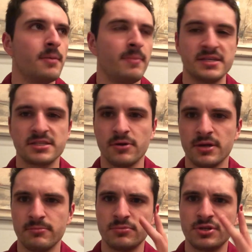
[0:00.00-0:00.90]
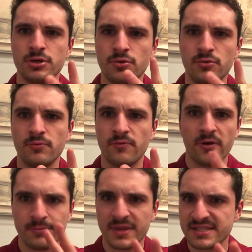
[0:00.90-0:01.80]
basically two
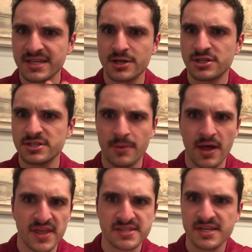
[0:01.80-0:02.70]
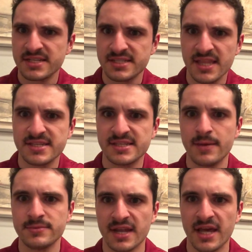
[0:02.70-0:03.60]
film dissections a month. That's going to stay the
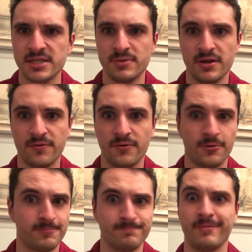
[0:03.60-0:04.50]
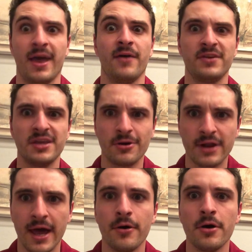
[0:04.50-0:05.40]
same as it has been for half a year
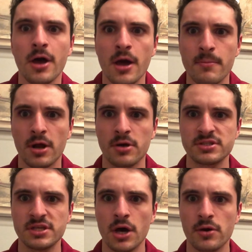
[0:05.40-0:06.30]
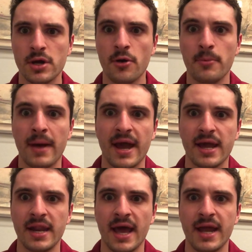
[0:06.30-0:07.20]
now, but also going
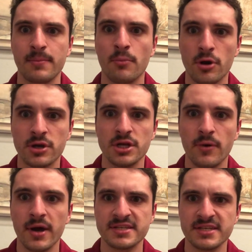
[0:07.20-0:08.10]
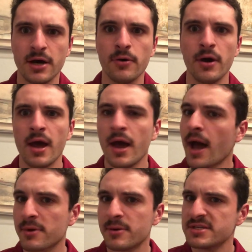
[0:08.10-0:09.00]
back and adding more to it. So
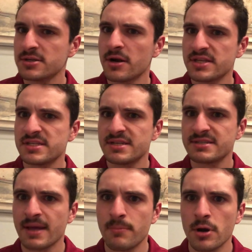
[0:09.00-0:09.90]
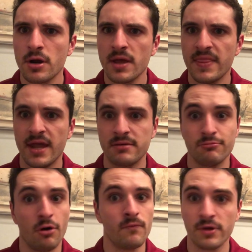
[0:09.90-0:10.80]
I'm going to be starting this in December and then
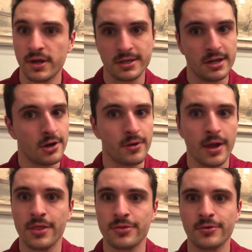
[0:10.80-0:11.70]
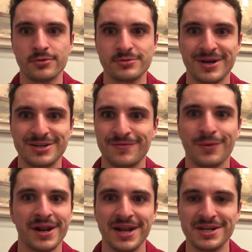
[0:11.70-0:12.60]
hopefully continuing it through as much of
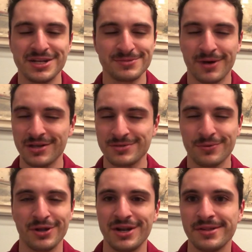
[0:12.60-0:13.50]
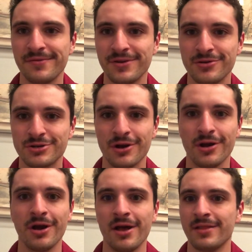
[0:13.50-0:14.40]
twenty nineteen as possible and into the
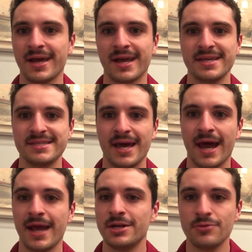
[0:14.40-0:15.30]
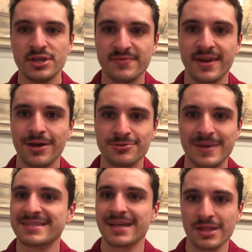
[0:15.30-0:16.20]
future. Like I said, I do these videos
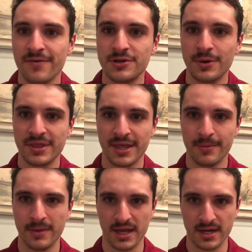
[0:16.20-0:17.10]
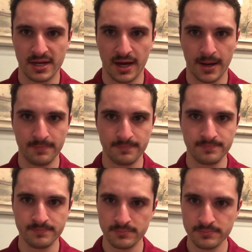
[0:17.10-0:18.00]
because I love doing them, and um,
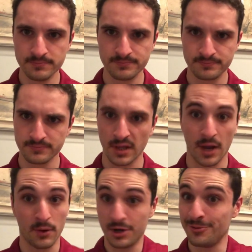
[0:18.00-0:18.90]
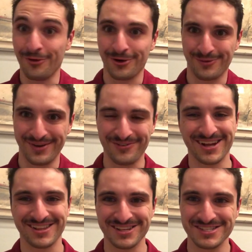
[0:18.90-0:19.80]
I want to do more, quite
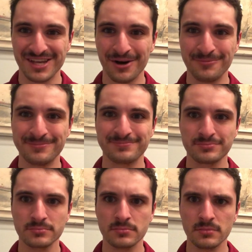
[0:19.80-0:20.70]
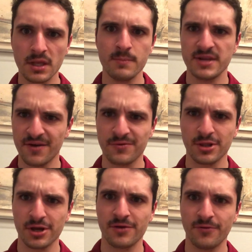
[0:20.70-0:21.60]
frankly, so I'm
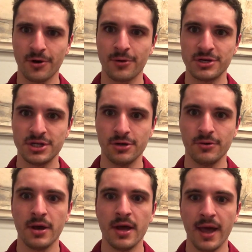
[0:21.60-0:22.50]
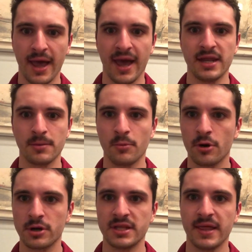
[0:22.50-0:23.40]
definitely looking forward to adding
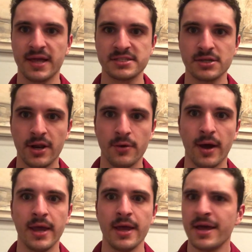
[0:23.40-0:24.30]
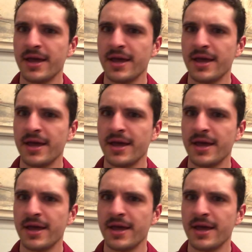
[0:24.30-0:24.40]
more to that. So anyway,